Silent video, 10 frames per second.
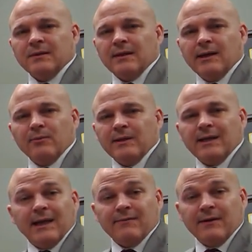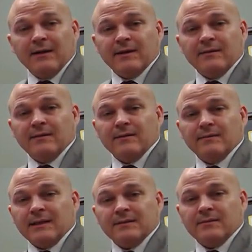and we can't file anything
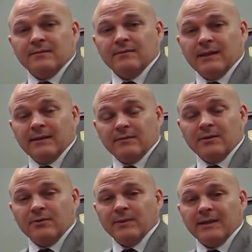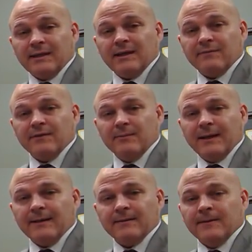unless and until we get that
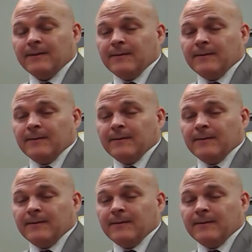feedback.